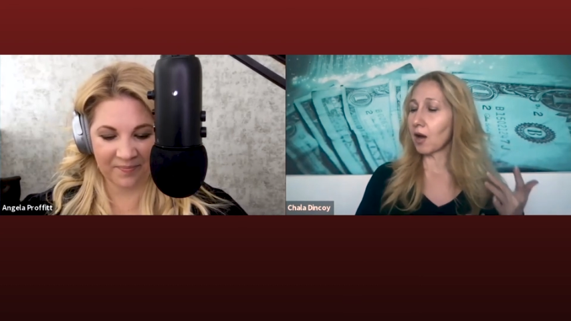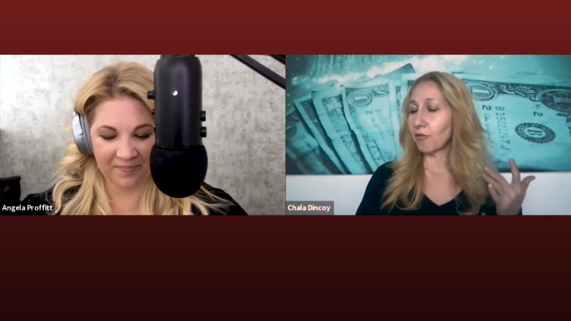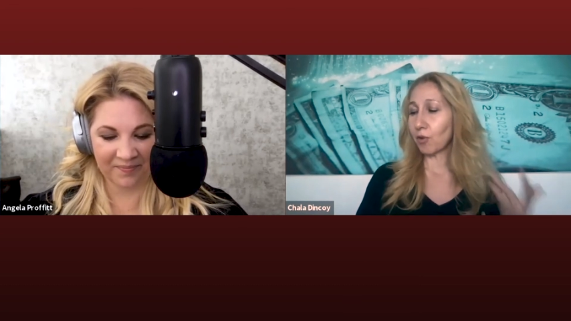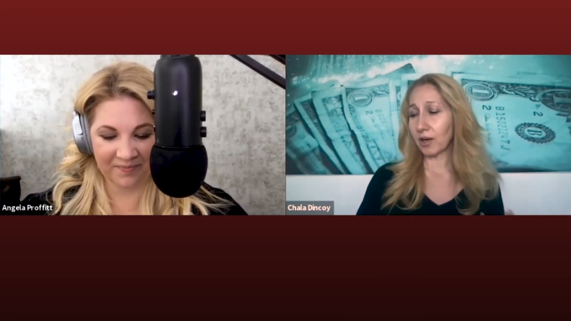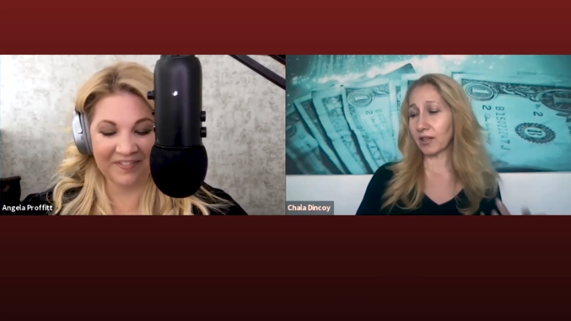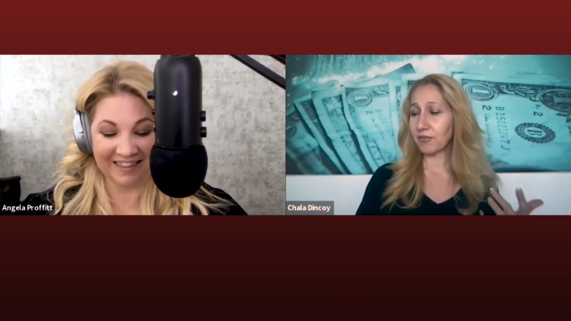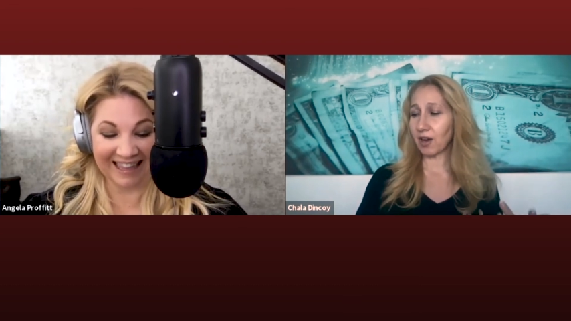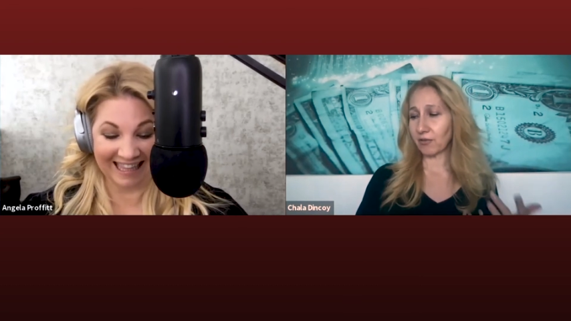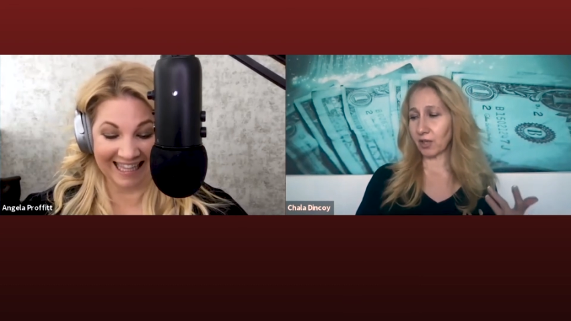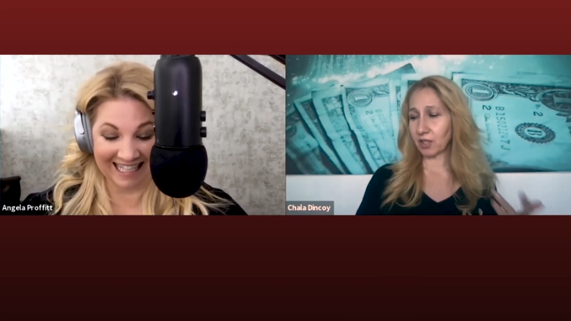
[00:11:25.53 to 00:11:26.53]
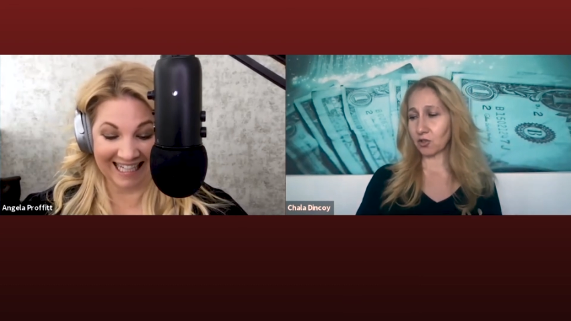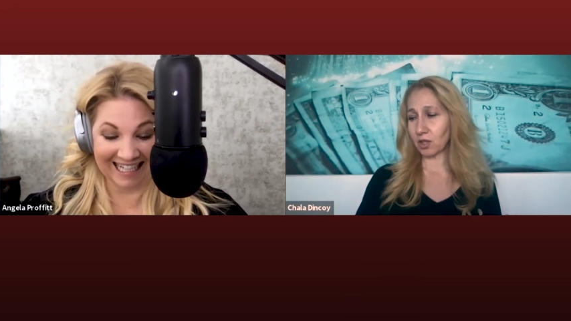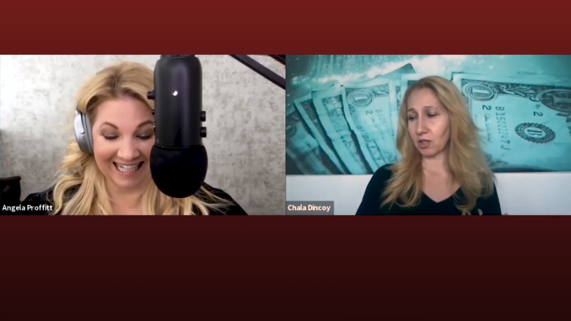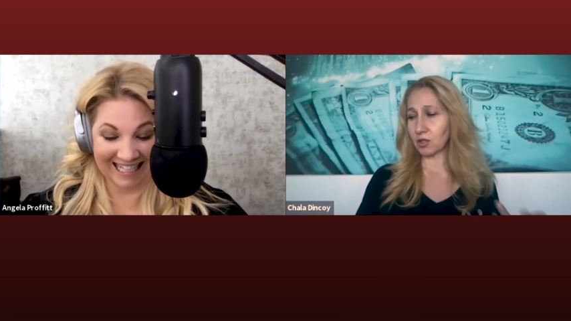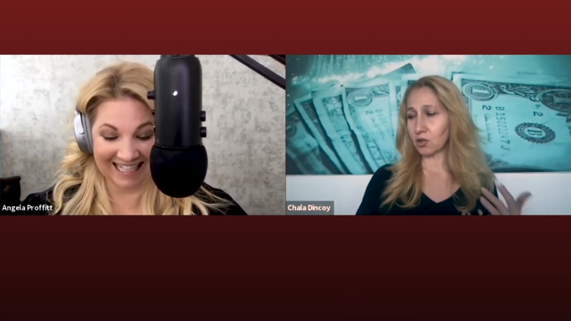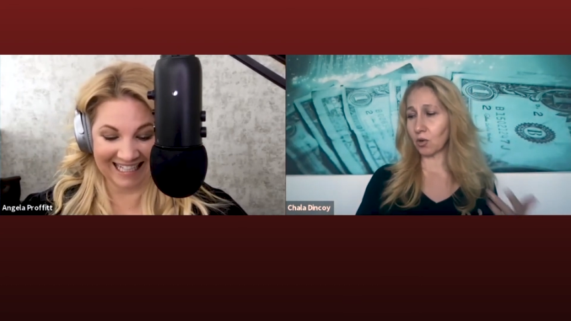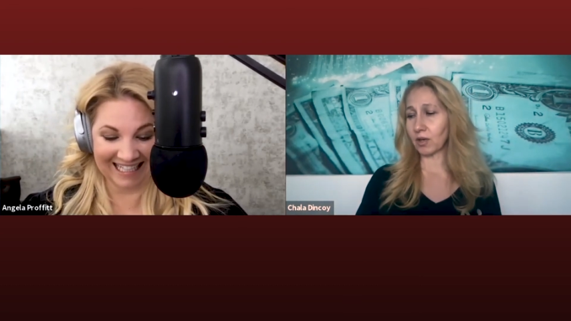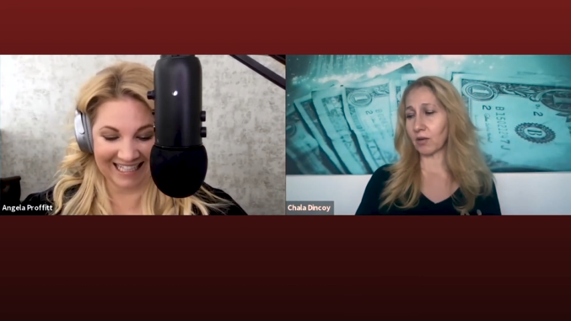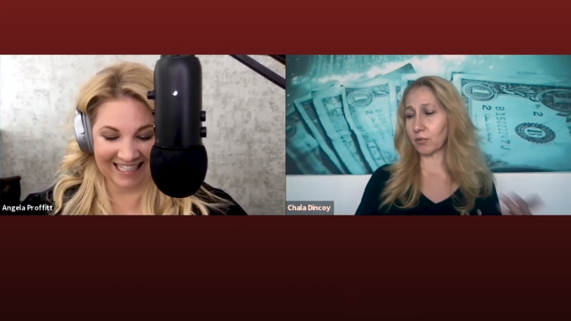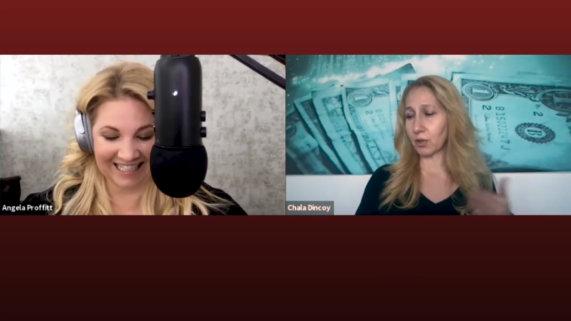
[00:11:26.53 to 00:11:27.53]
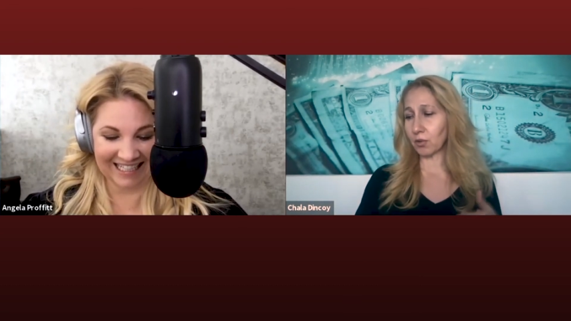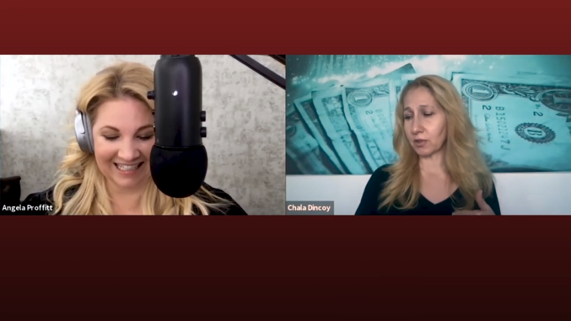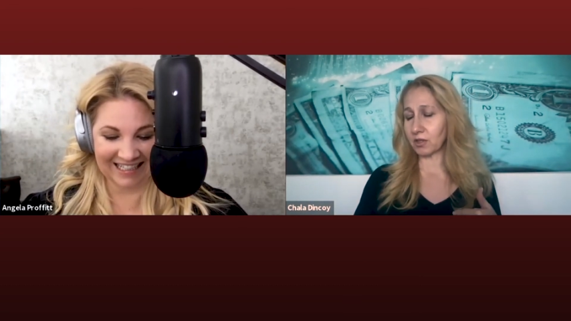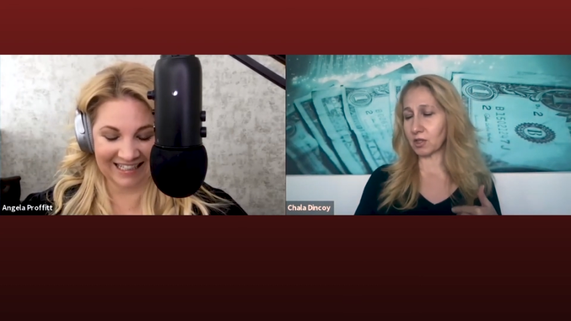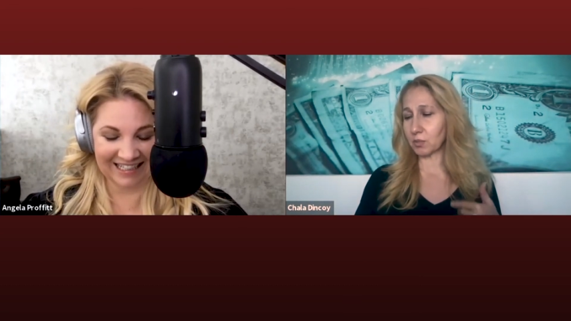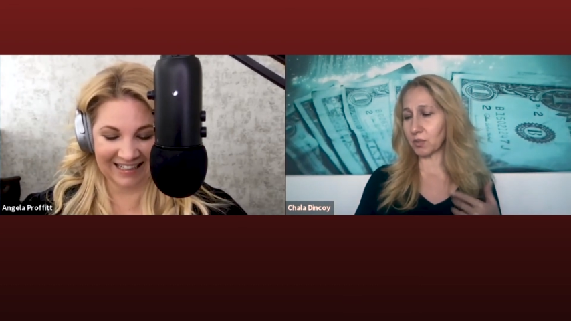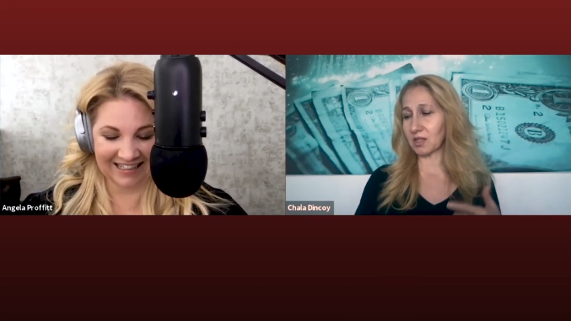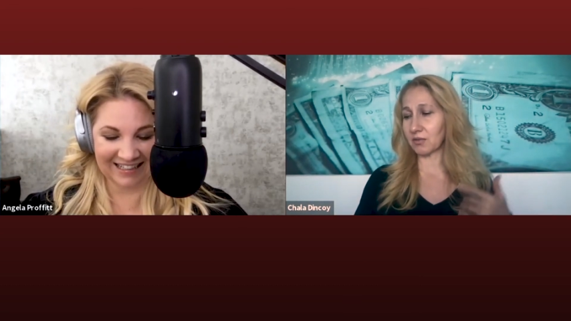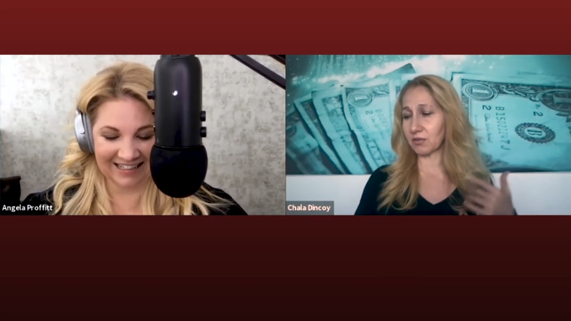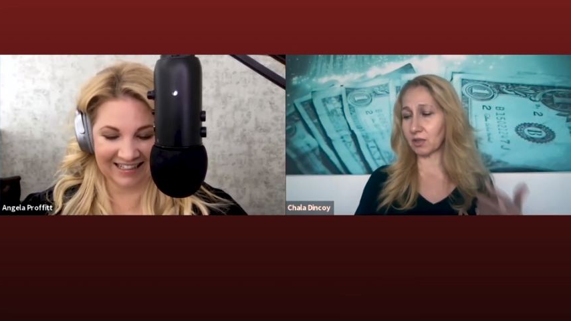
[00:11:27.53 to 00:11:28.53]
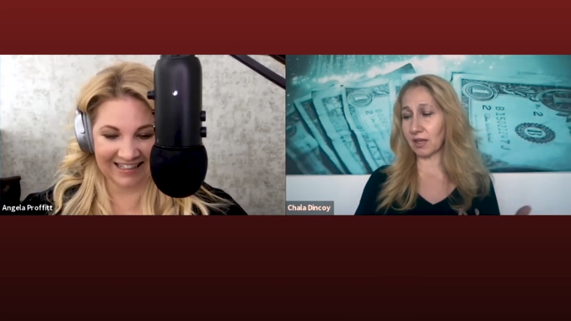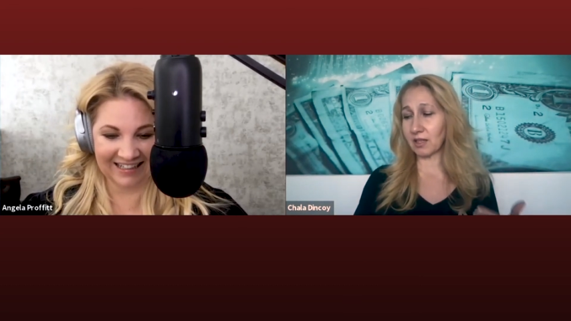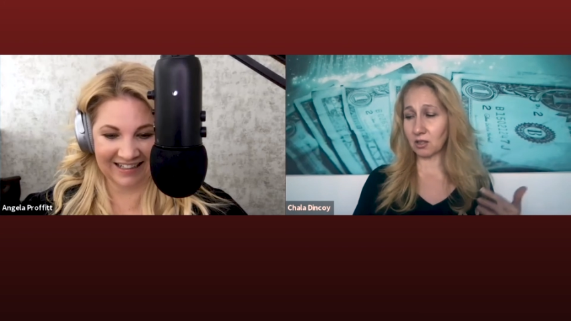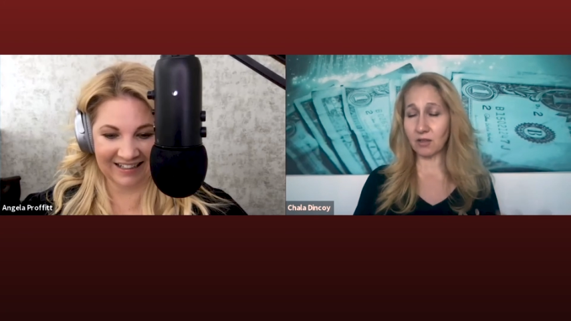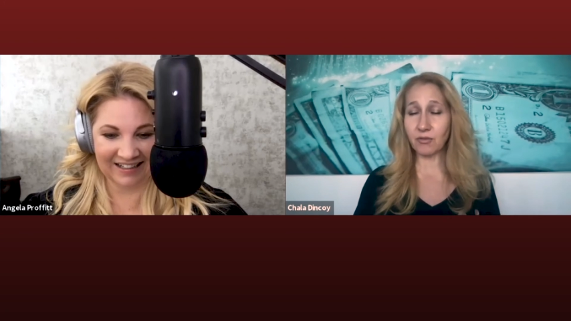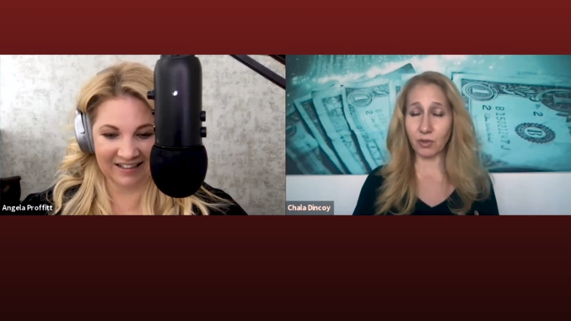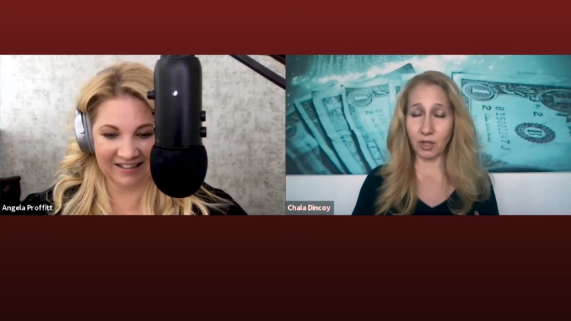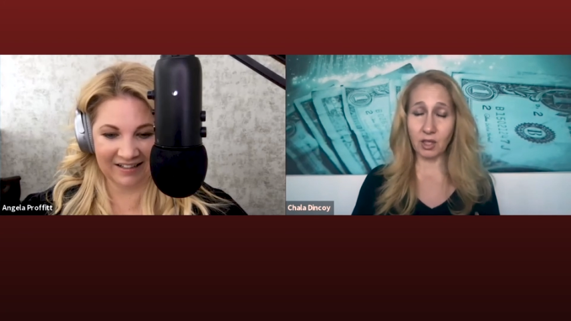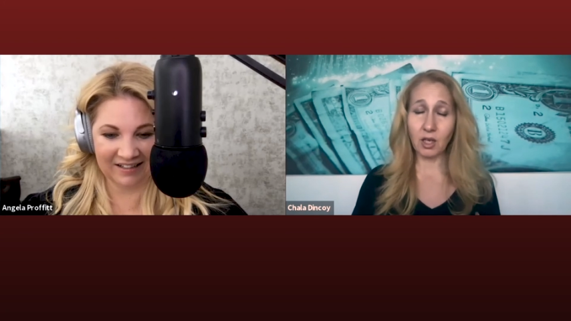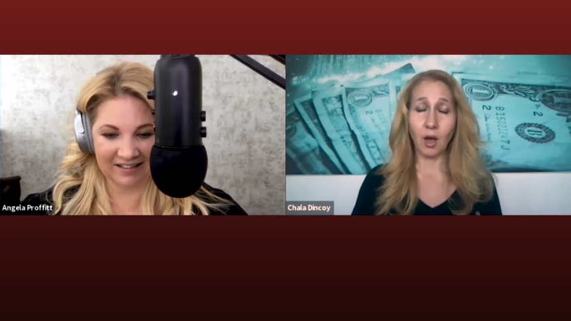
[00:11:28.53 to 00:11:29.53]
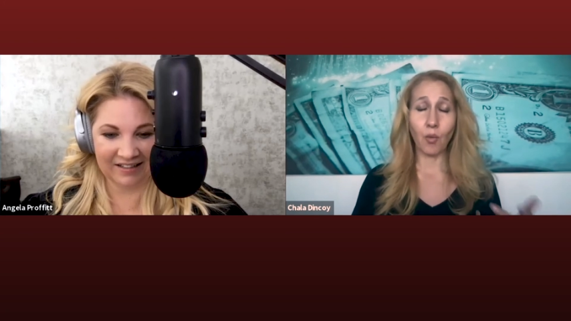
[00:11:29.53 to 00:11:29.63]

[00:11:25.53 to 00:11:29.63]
Speaker 1: Four out of five restaurants don't get reorders because of delayed delivery.